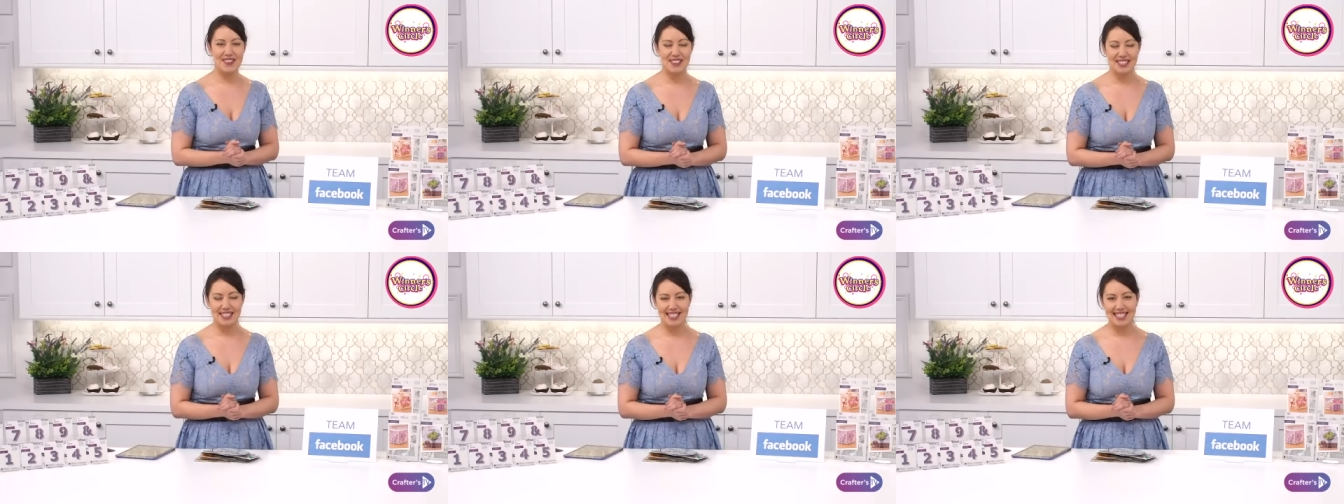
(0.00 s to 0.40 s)

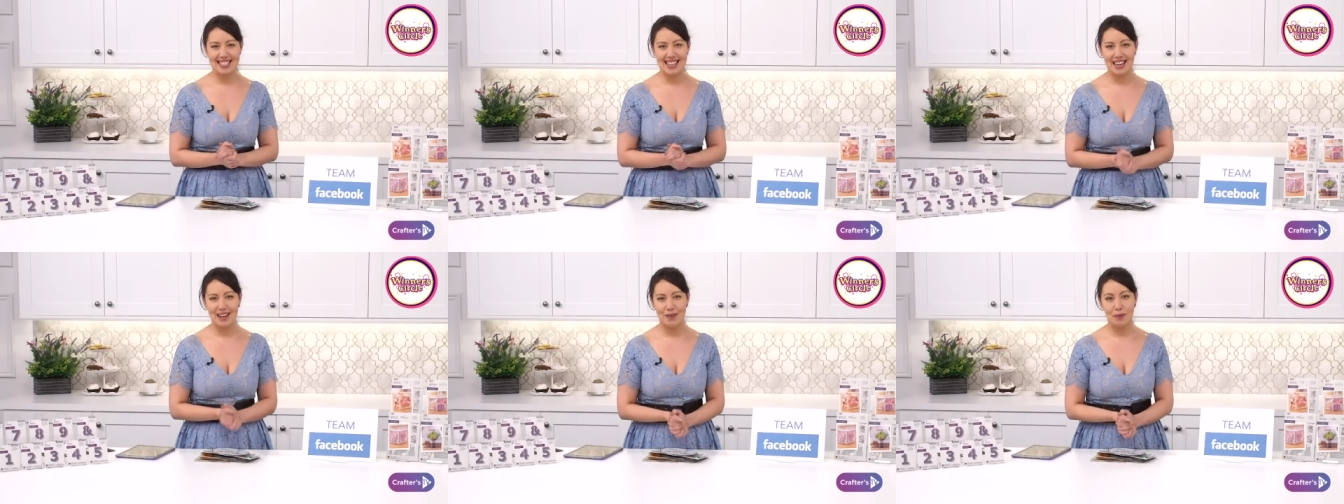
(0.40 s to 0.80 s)
goodies
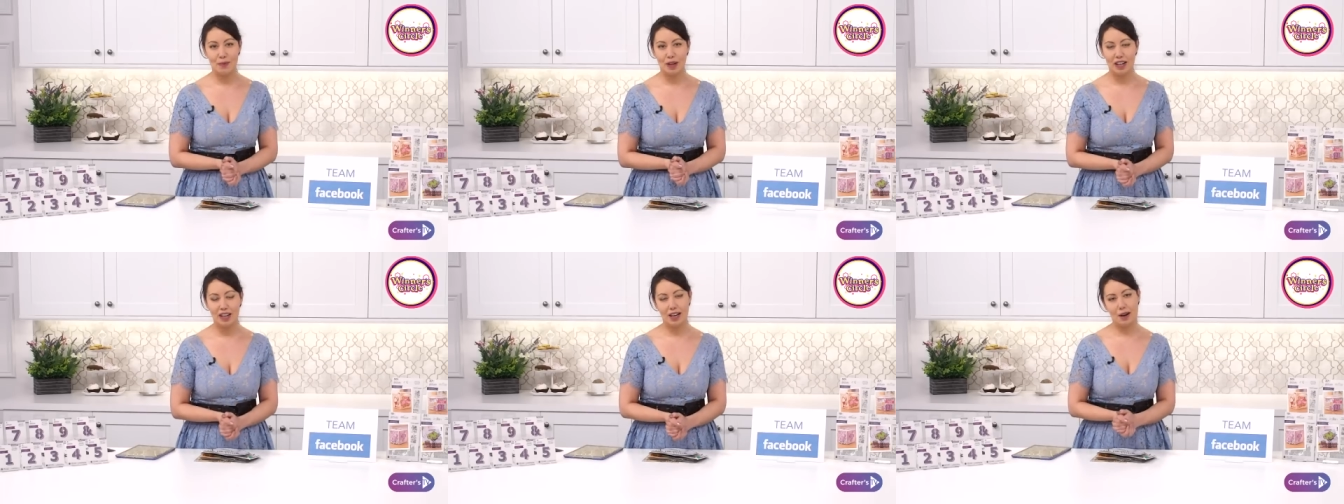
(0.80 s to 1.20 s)
now, and
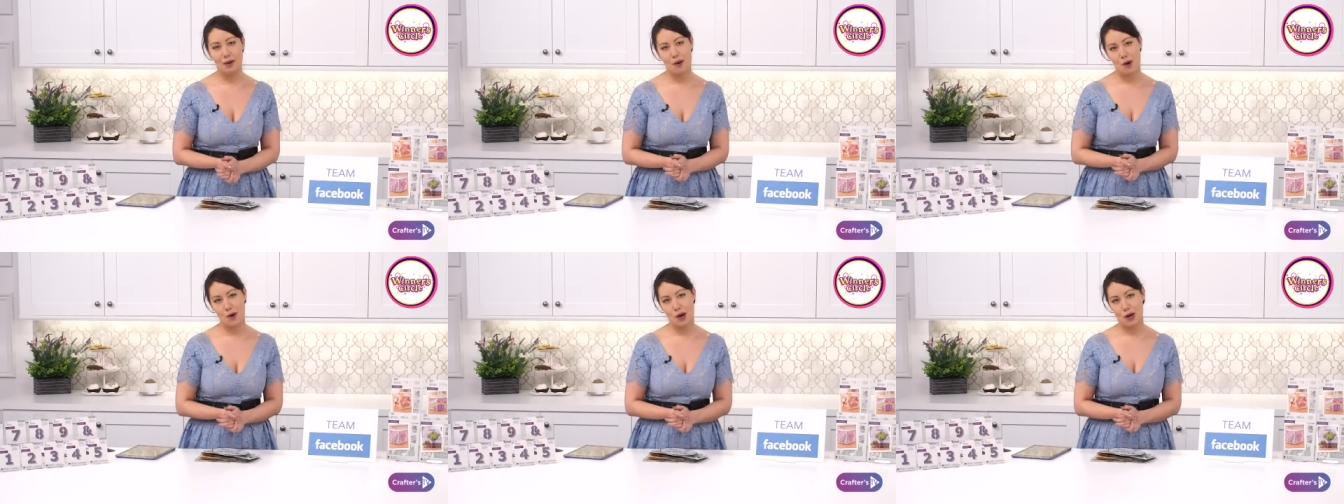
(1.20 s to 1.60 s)
we're going to
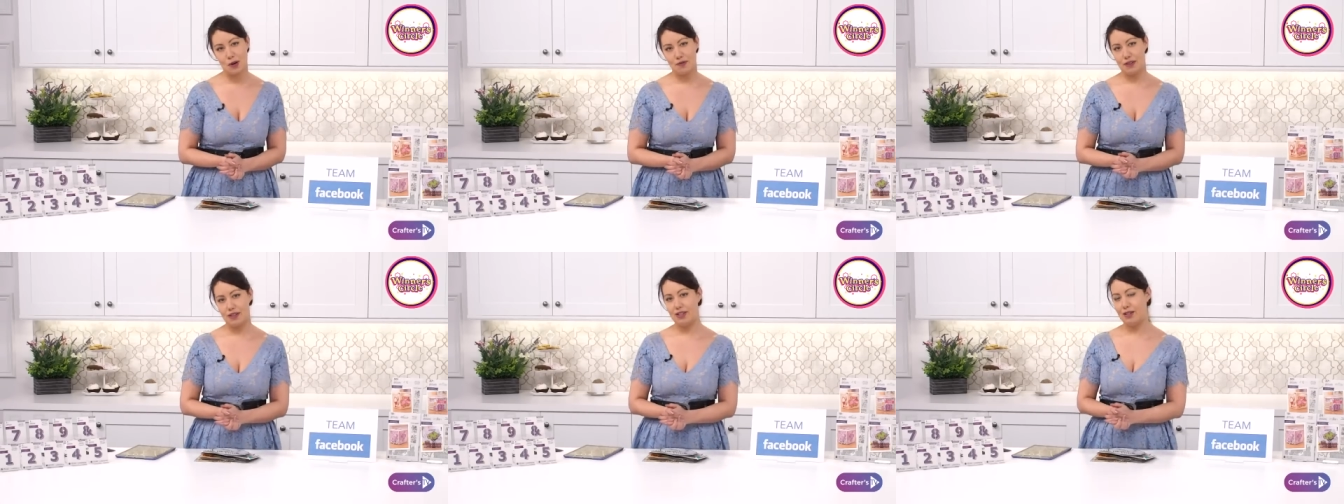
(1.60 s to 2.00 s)
go on
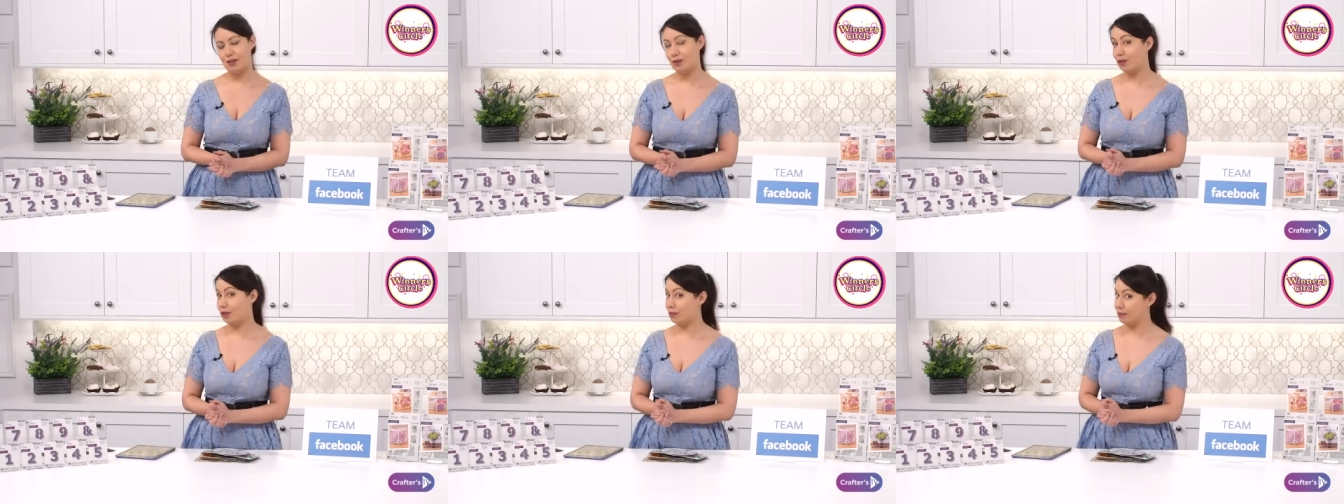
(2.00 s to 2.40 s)
over to
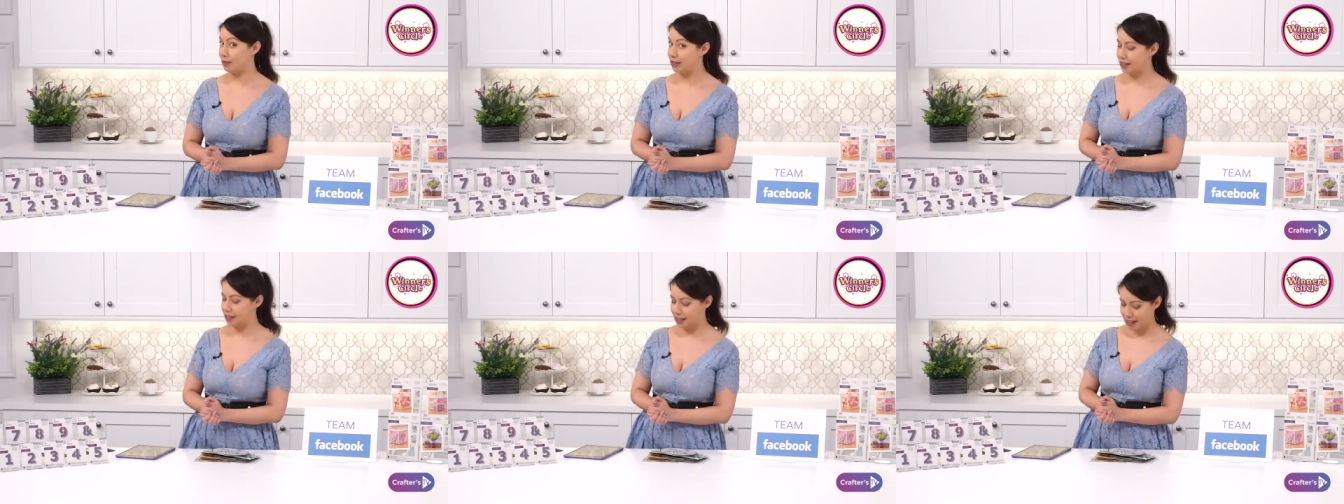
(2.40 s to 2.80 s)
some
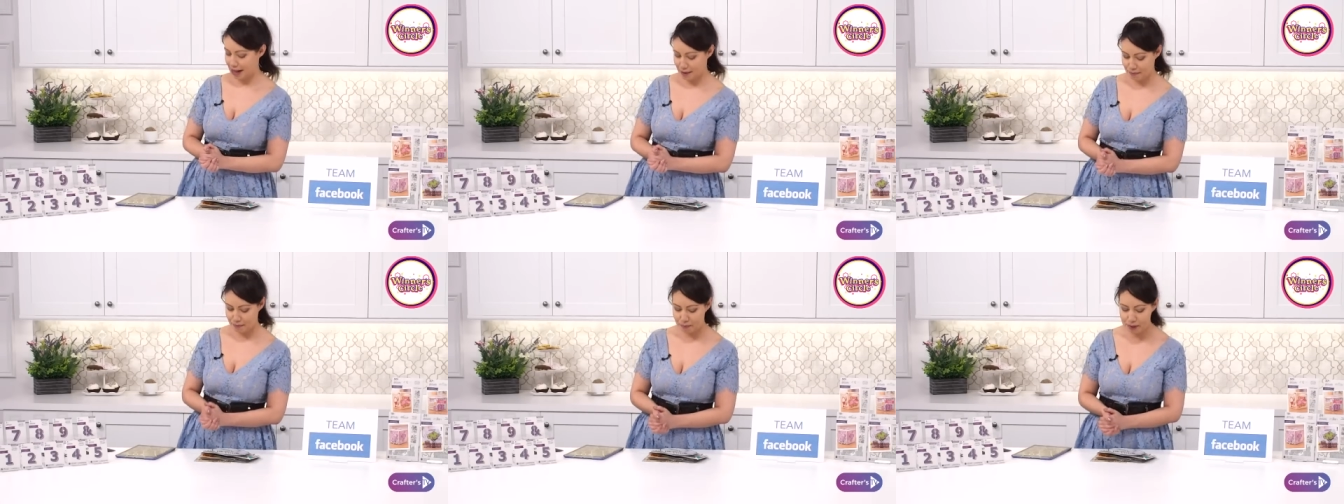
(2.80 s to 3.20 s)

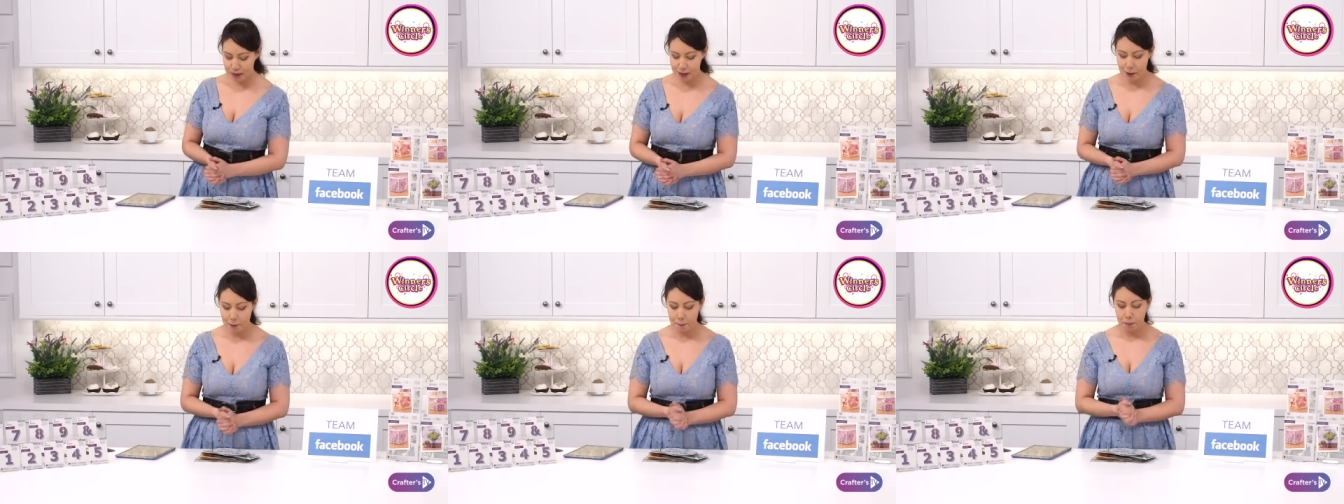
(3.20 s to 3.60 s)
stamps.